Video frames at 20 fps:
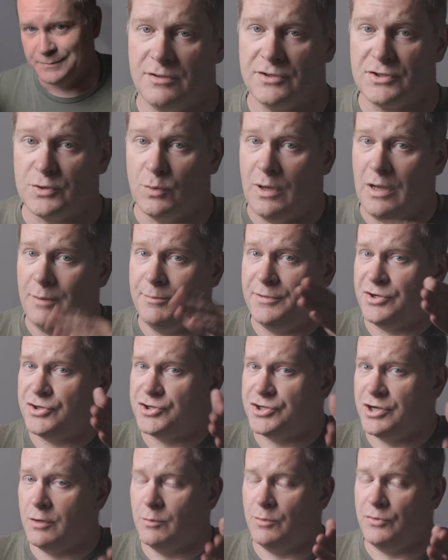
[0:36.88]
So what I'm gonna
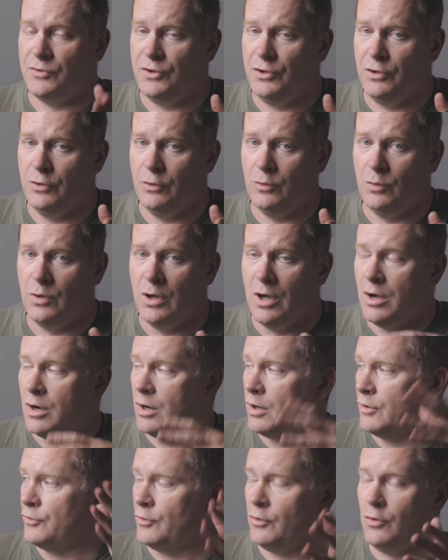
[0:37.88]
share with you
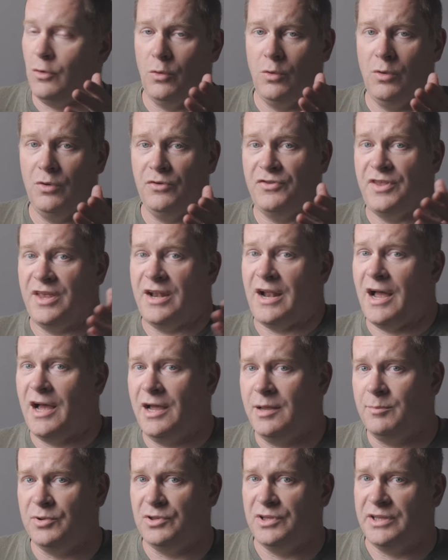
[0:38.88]
are the holes that
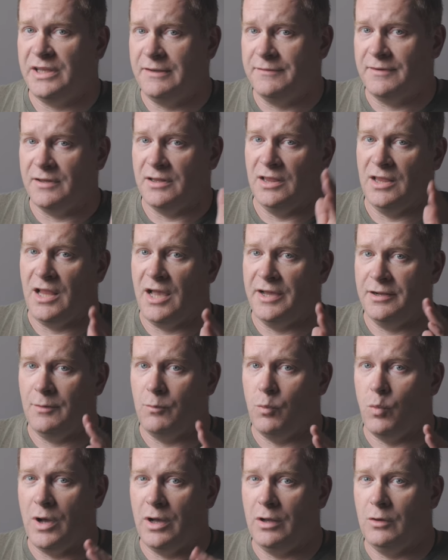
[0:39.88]
I believe line
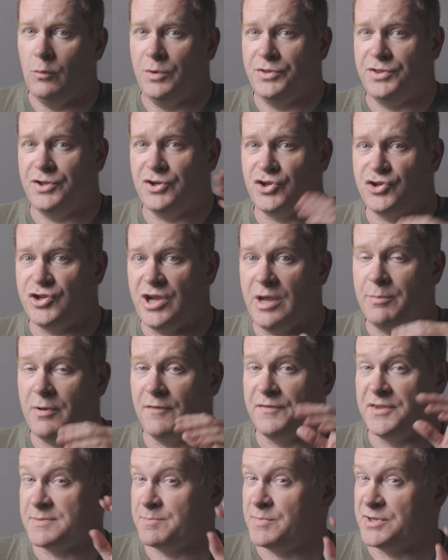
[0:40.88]
up well with the shape
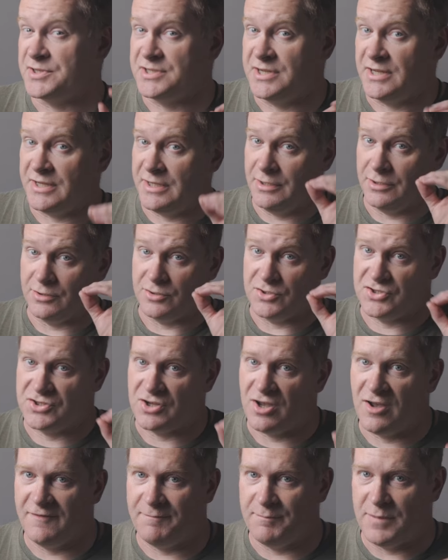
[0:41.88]
of this particular
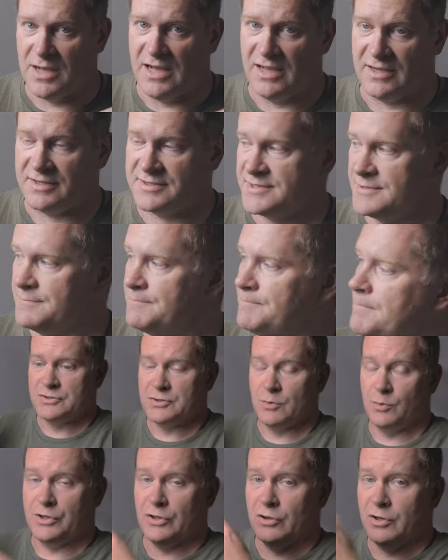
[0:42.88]
softbox.
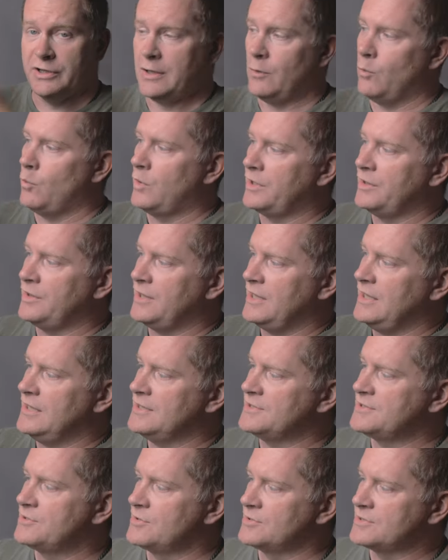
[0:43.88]
So when you look at one of
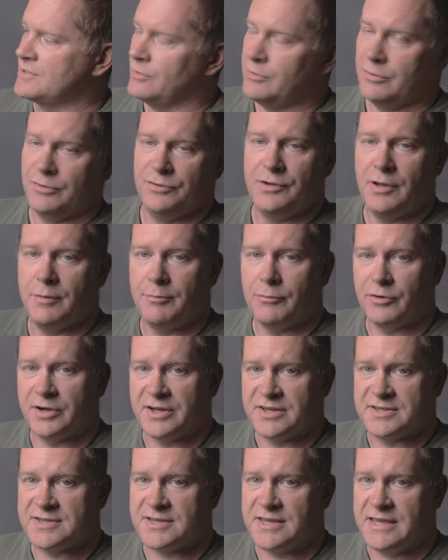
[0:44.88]
these, there's a little
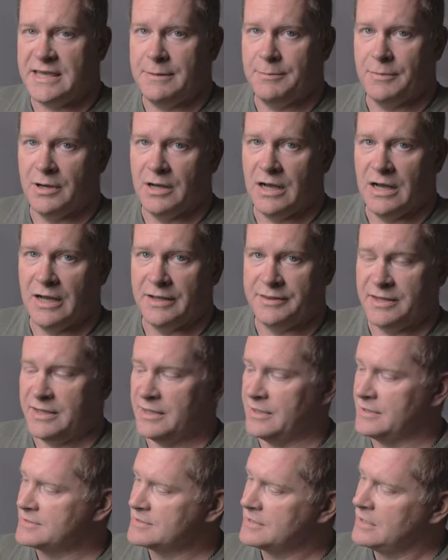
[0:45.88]
numbering schema on
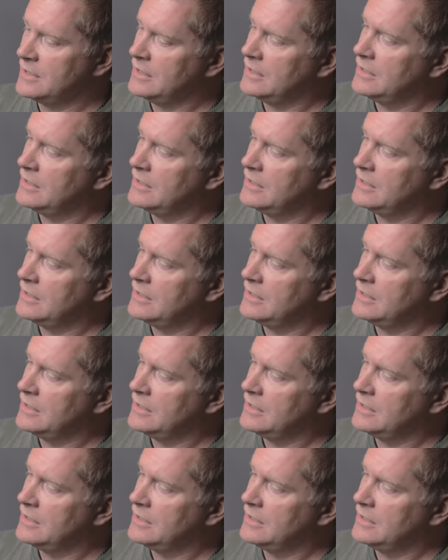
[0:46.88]
these